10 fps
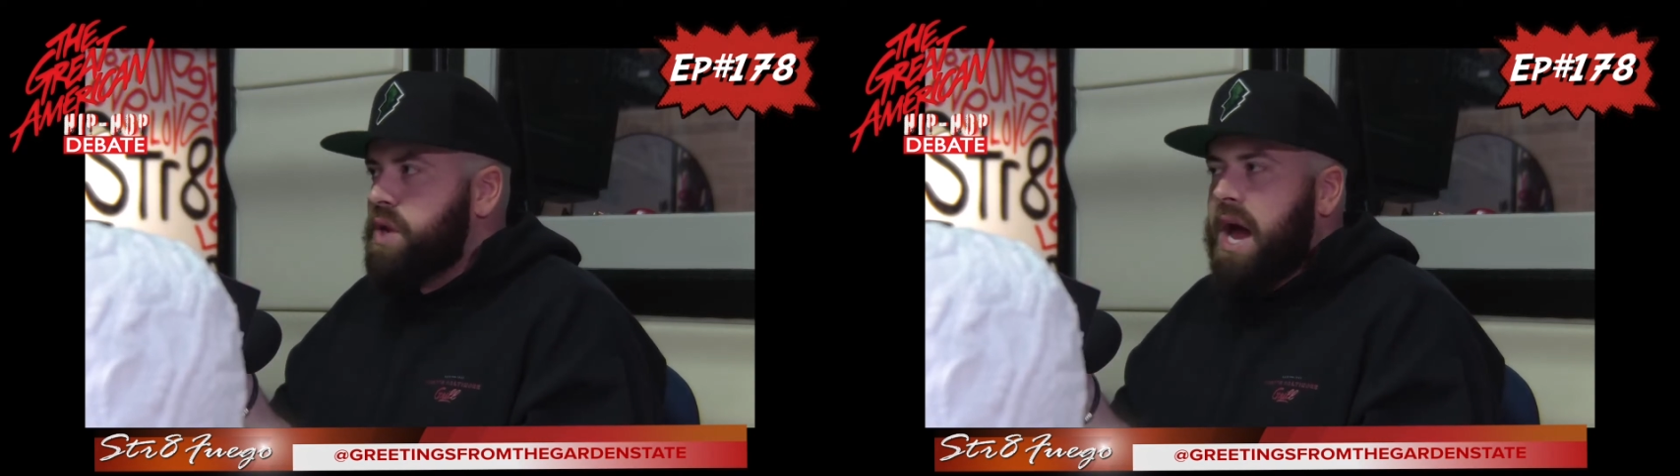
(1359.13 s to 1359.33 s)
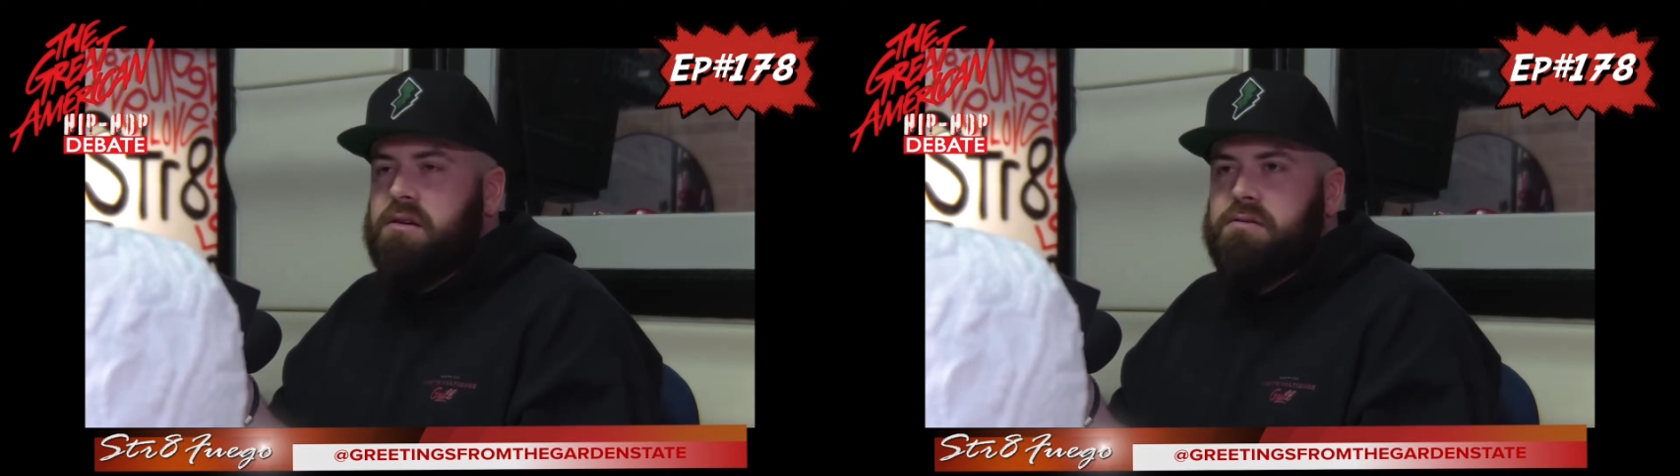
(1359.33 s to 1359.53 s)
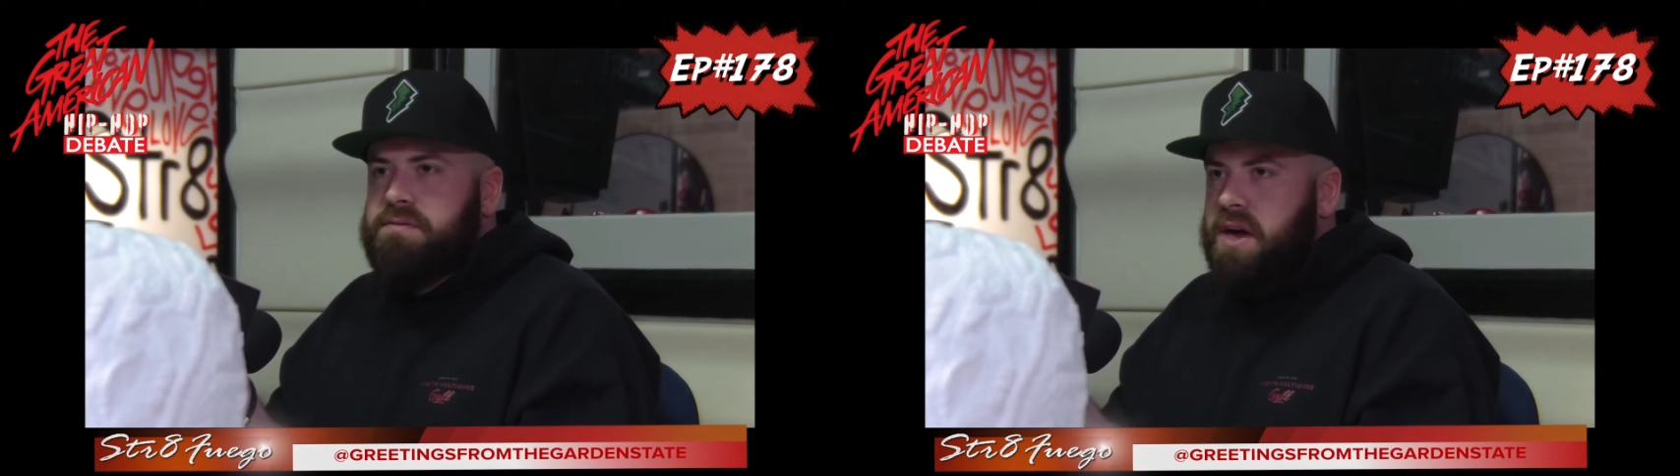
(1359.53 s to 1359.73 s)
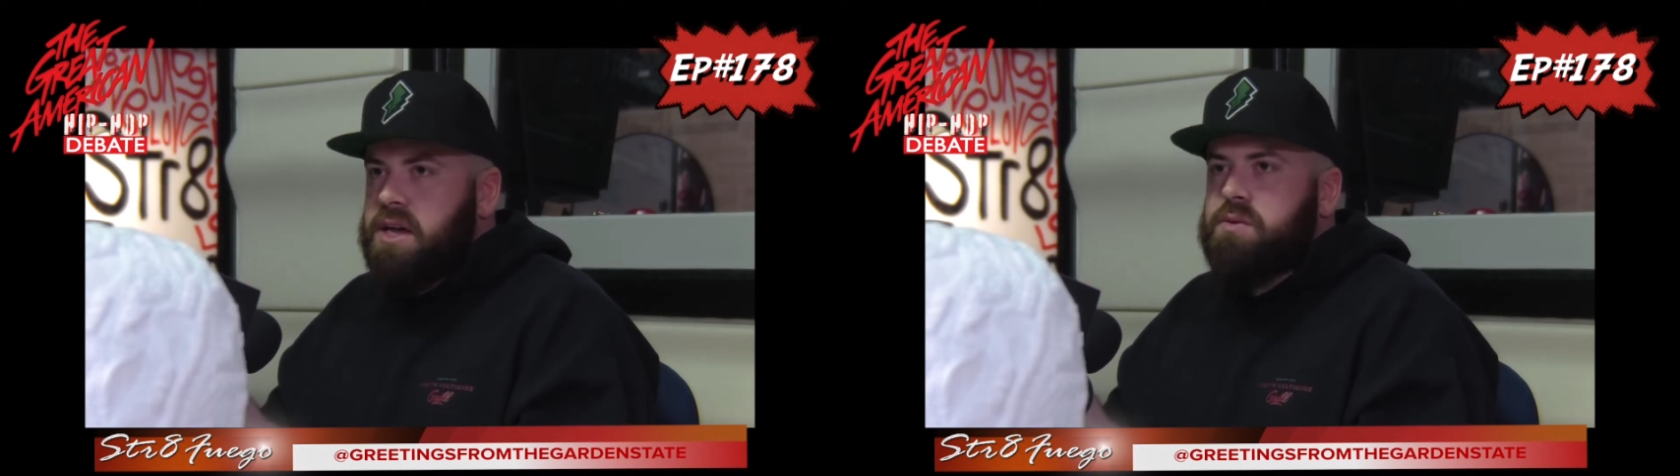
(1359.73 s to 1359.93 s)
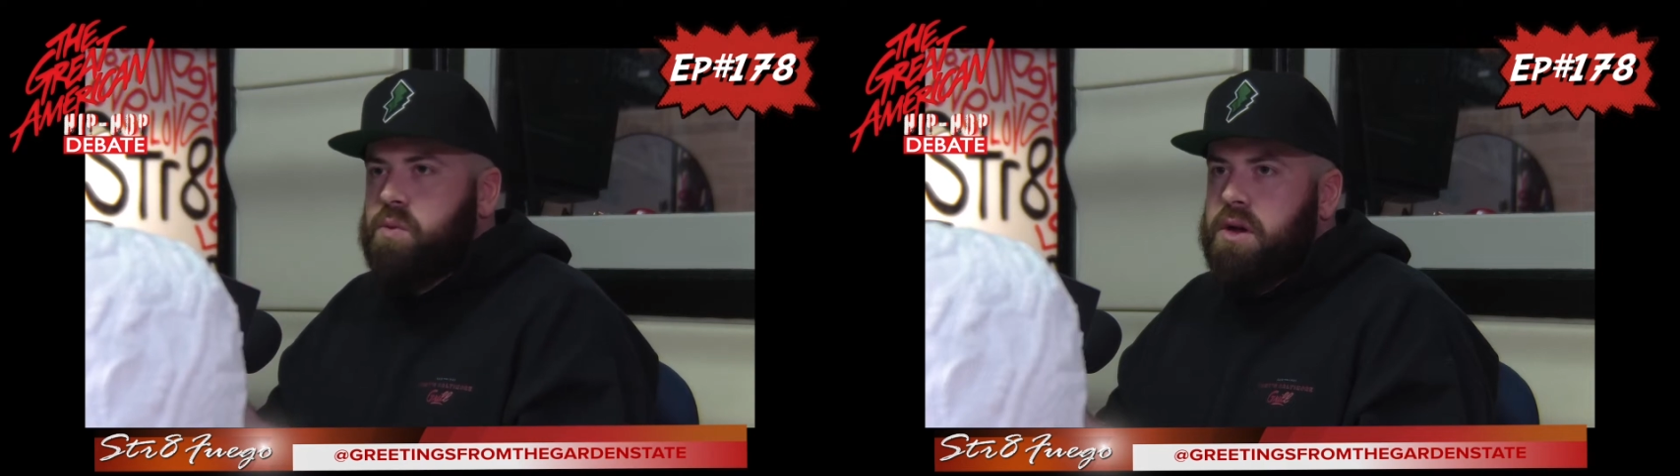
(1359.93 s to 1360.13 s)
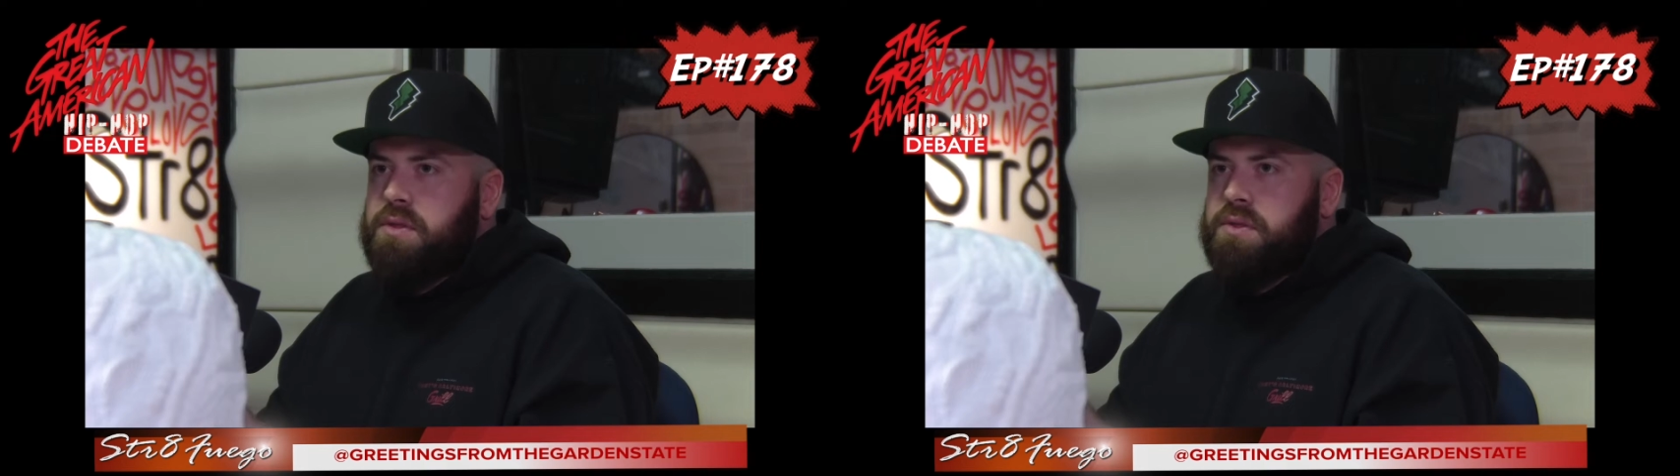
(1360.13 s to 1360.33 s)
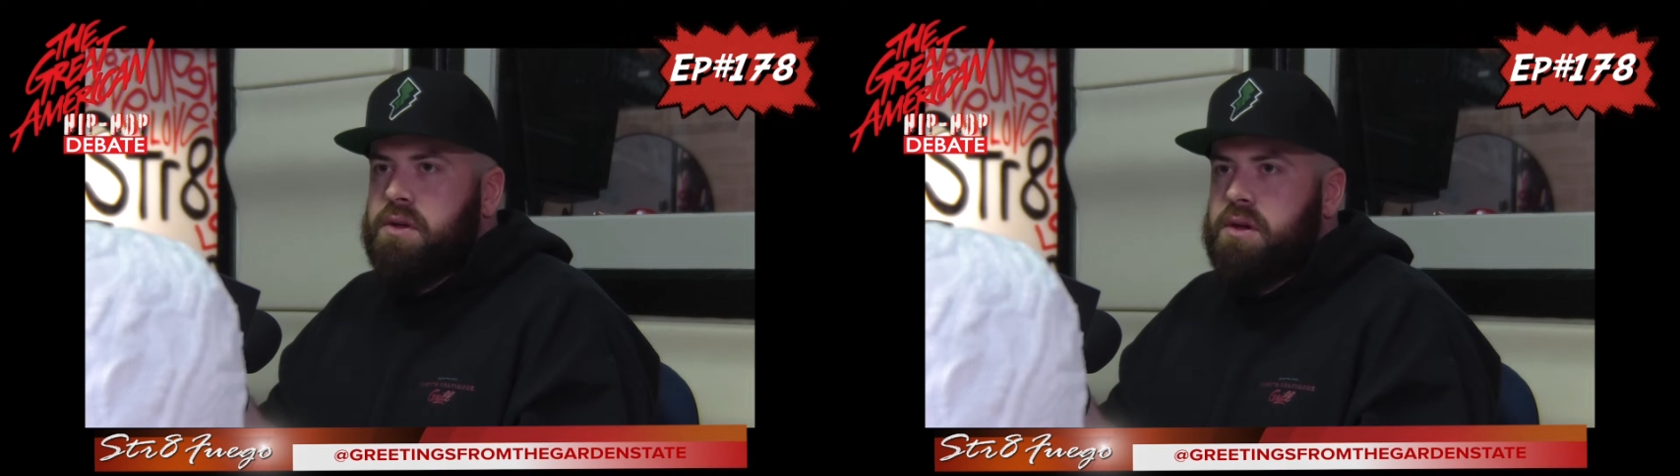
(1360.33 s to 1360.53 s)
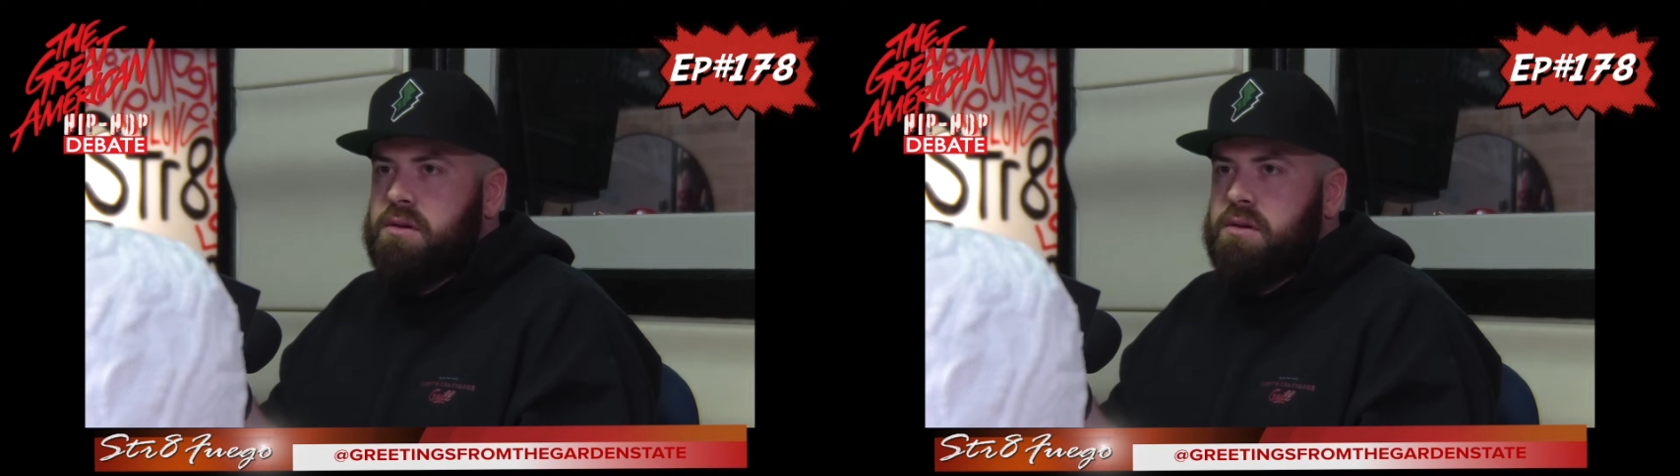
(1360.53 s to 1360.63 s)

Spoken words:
out, fight with